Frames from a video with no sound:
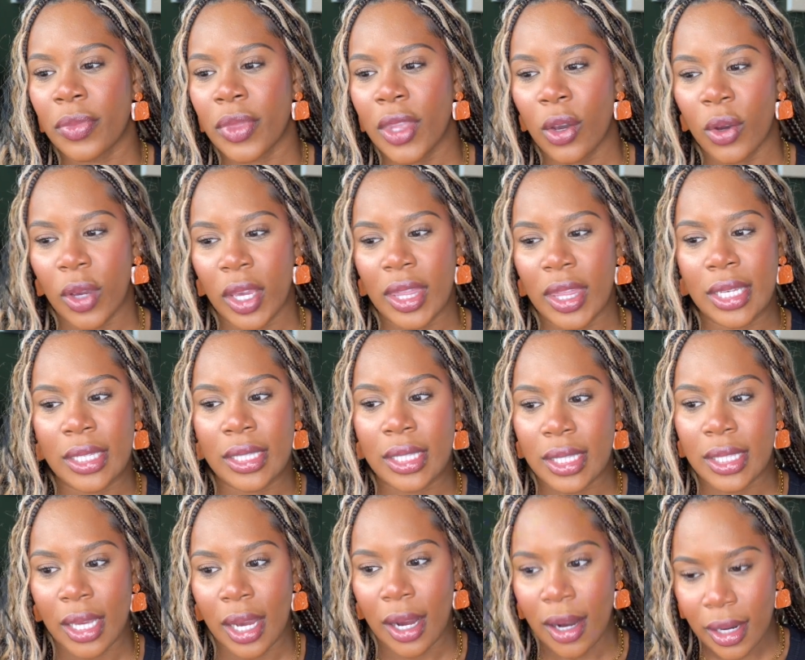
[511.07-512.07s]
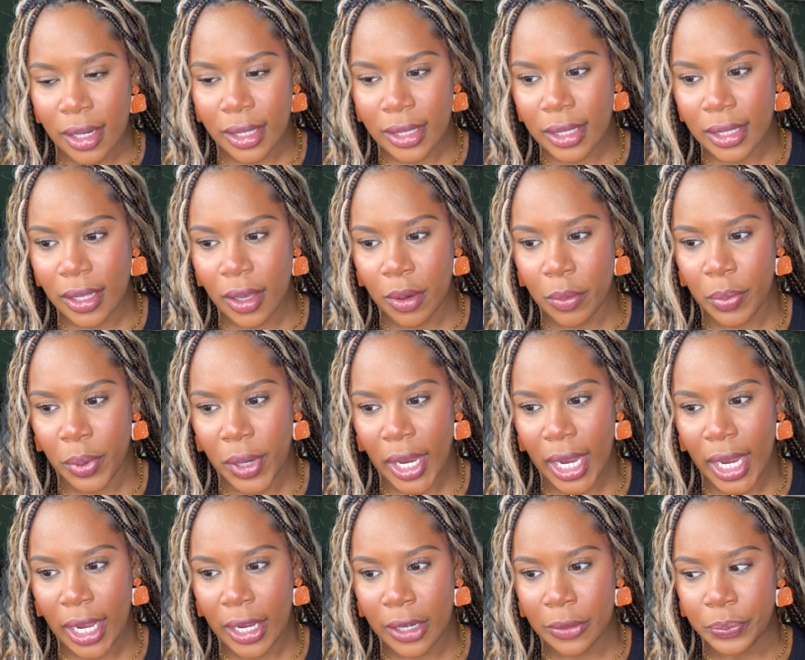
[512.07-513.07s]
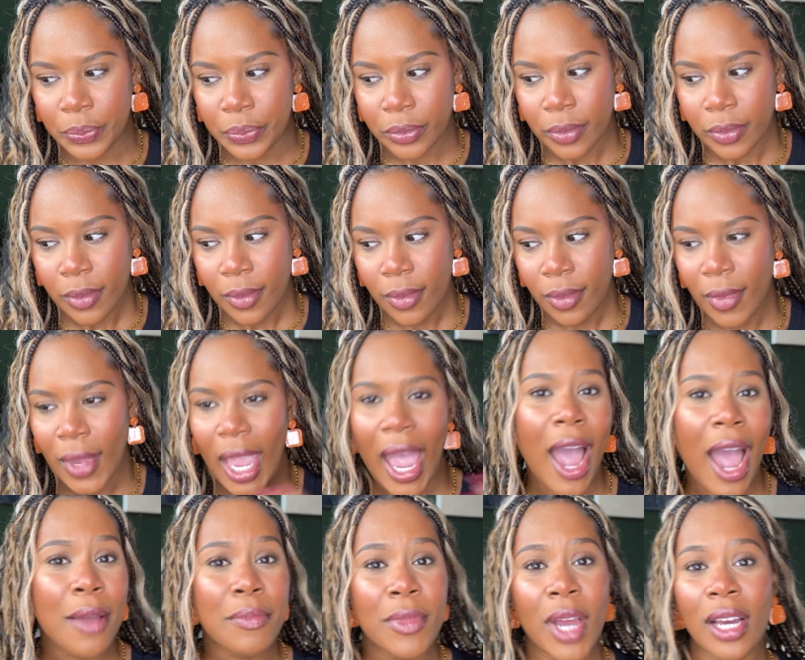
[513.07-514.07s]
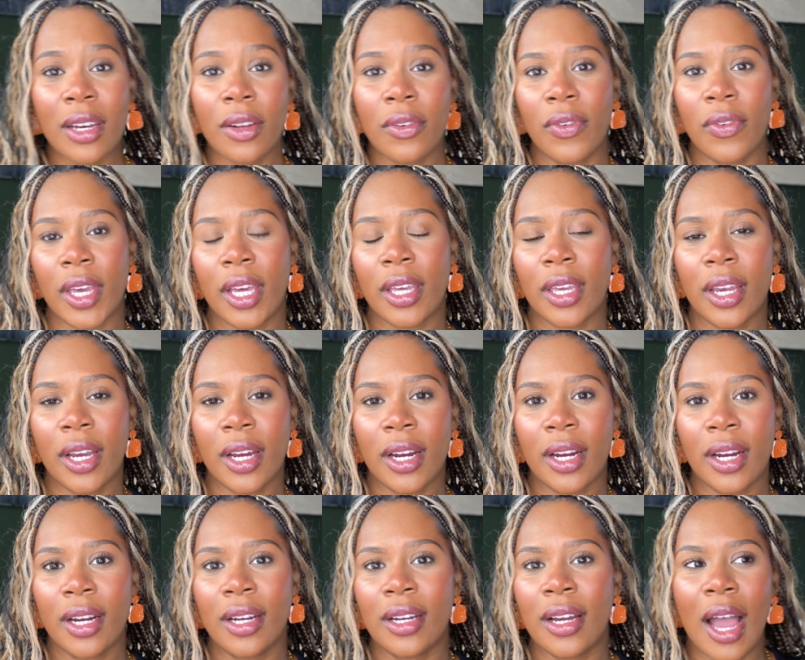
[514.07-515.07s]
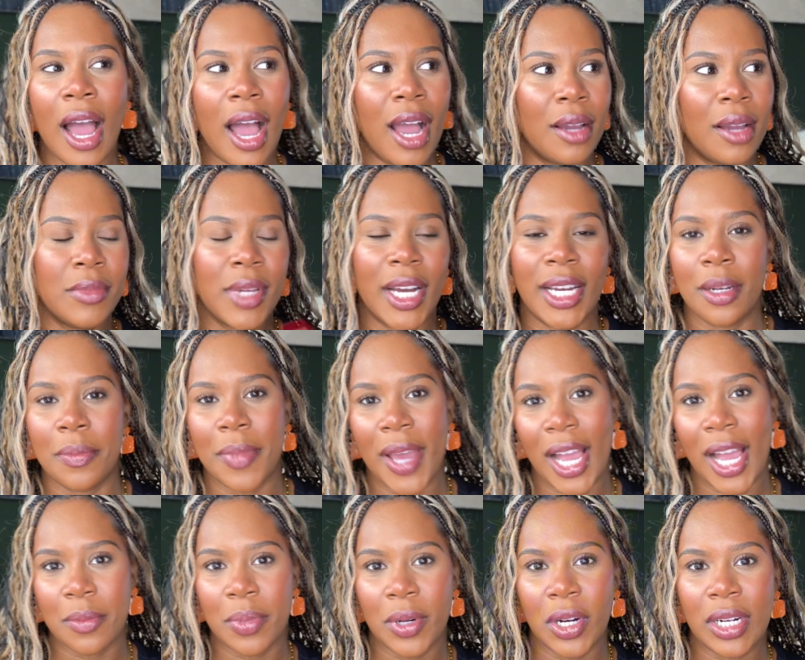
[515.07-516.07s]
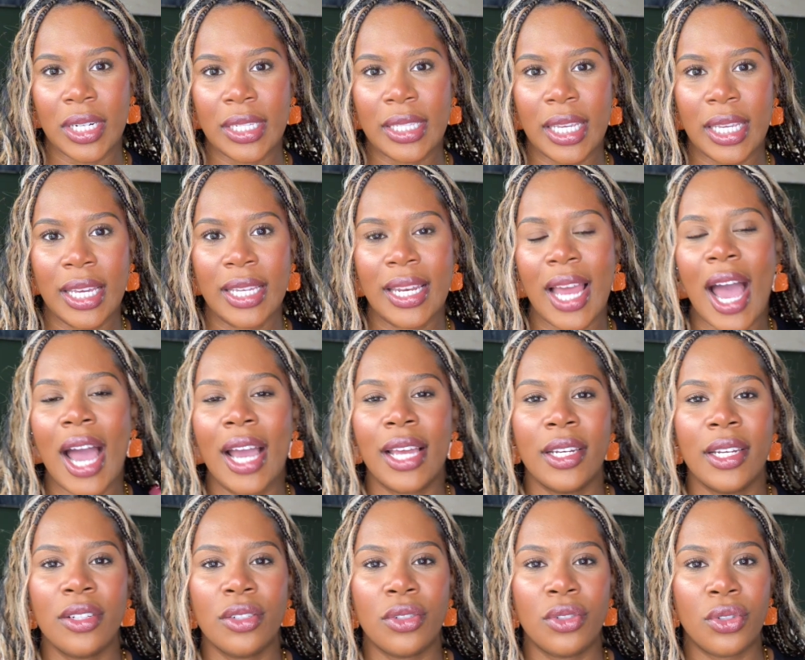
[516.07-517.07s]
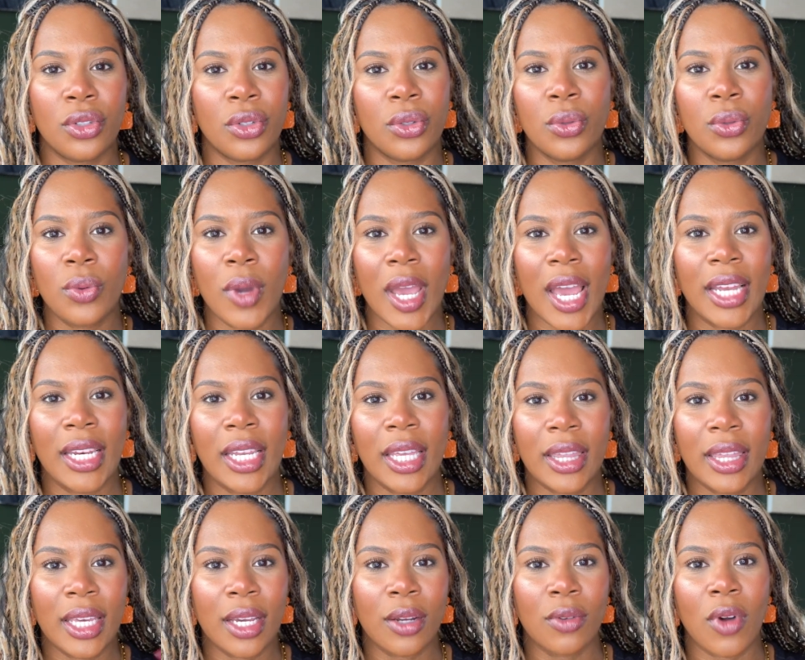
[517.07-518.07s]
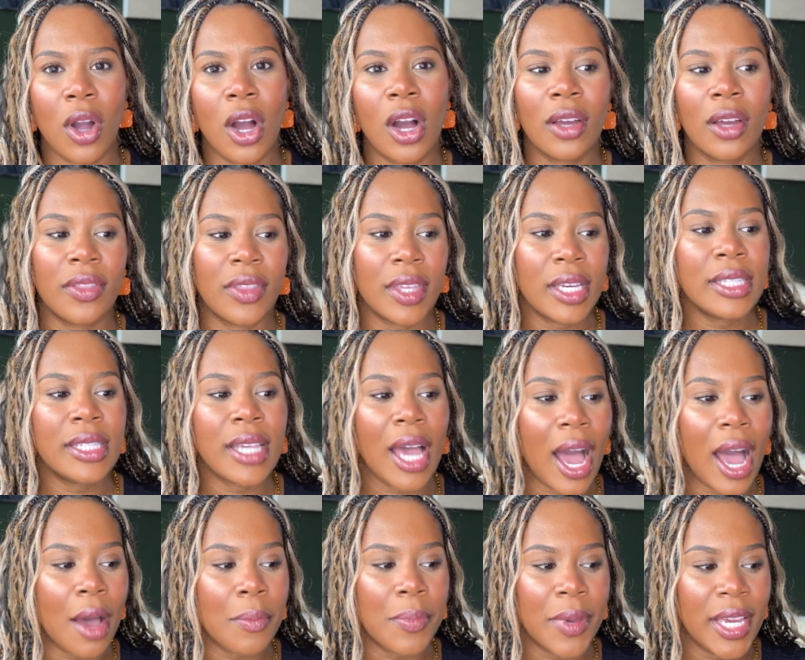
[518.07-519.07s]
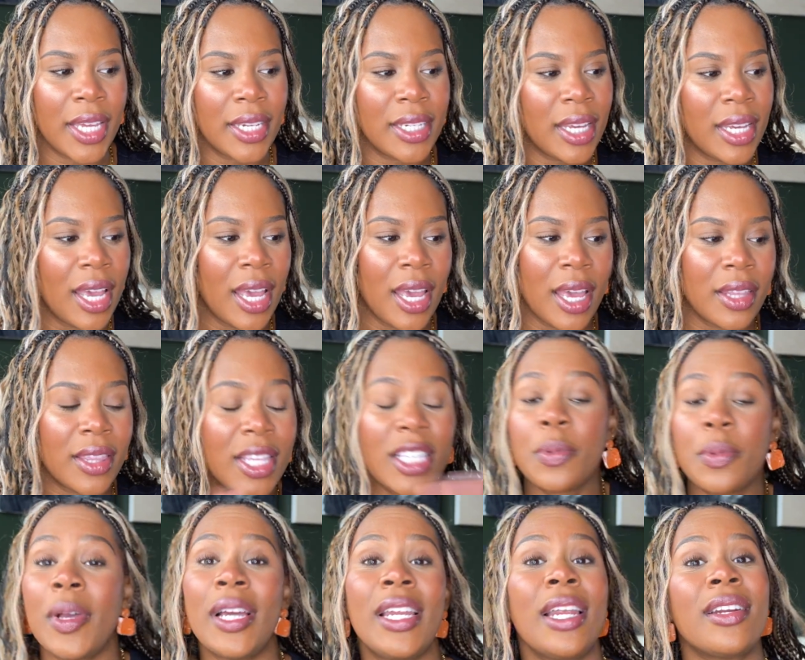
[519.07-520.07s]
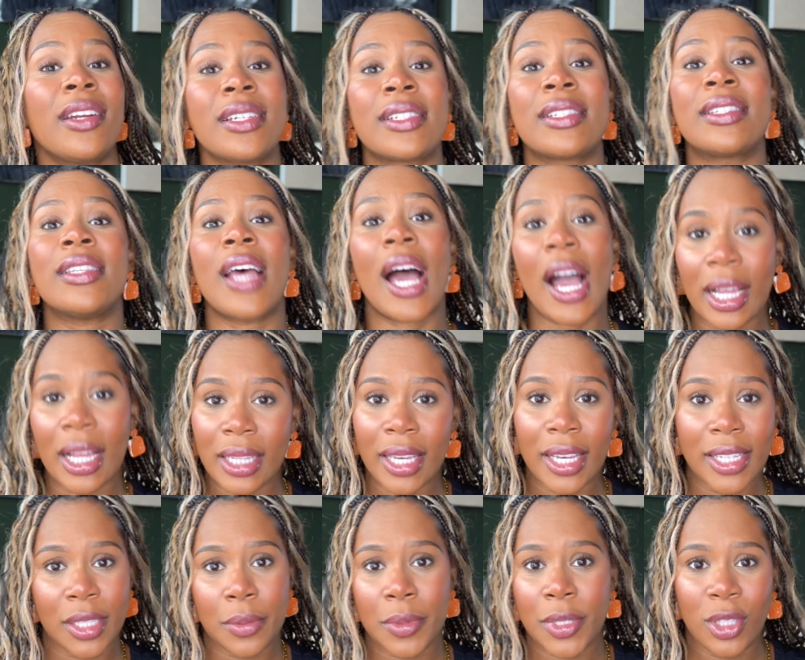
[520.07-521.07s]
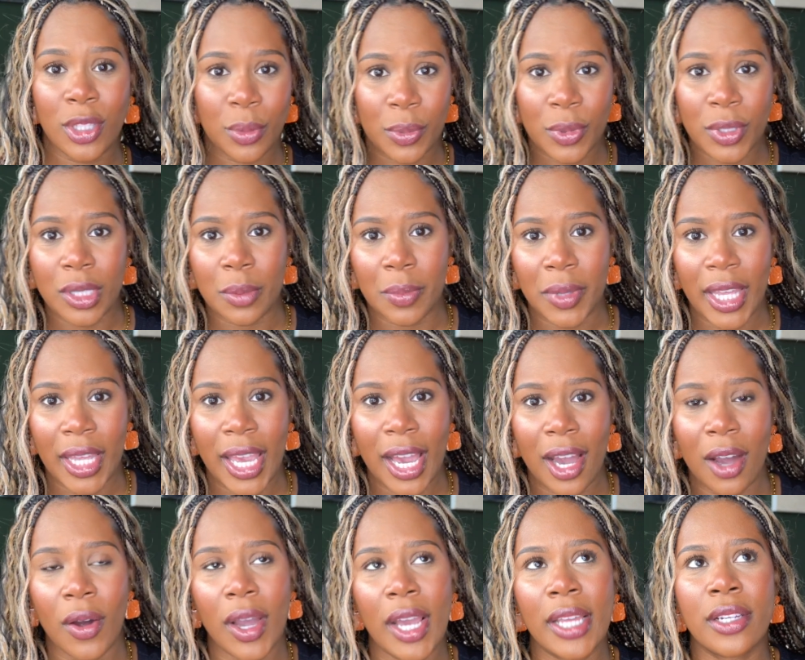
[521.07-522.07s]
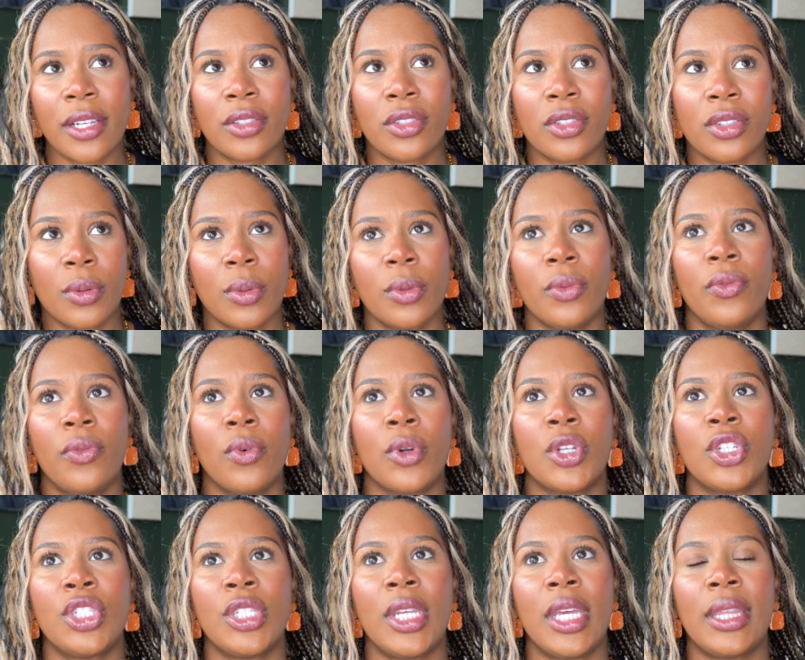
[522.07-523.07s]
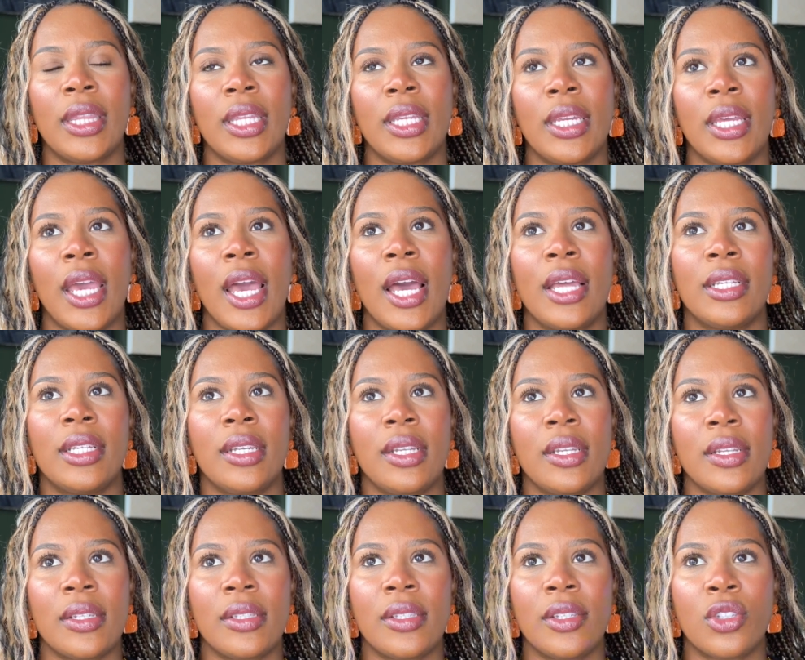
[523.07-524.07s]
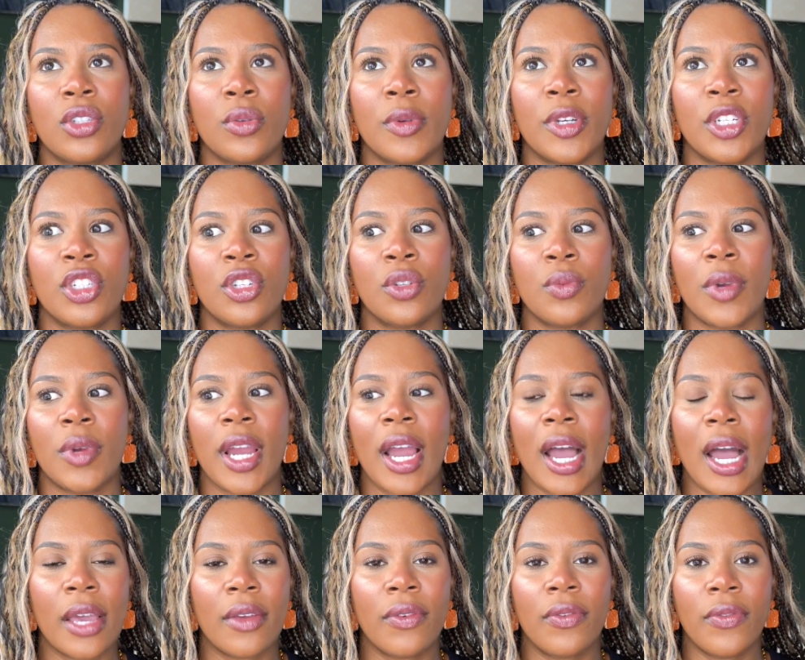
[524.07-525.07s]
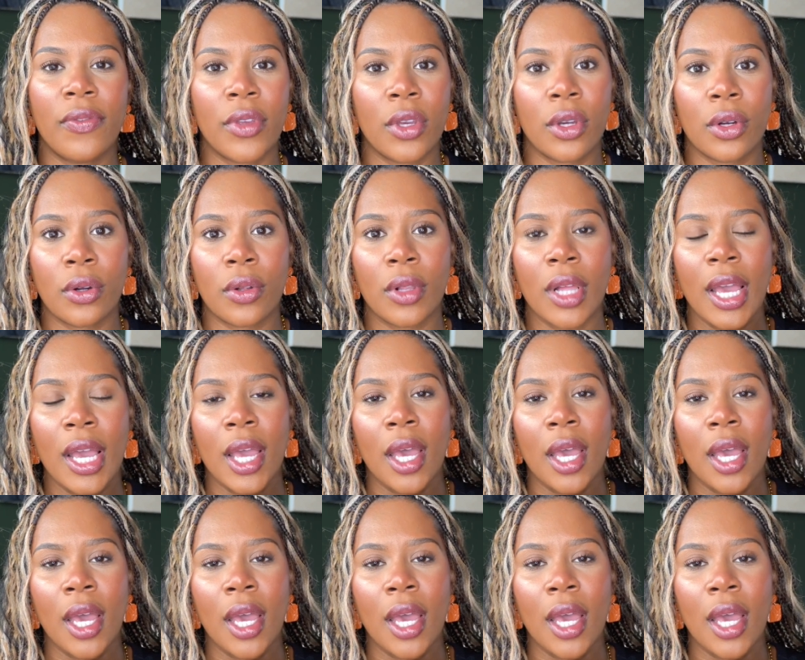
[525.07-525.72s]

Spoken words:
okay, this sucks, but I'm not a failure. I'm not a bad person. I didn't do anything wrong. This happened. This played out exactly as it was supposed to play out. And it's so unfortunate that it ended in a situation where I feel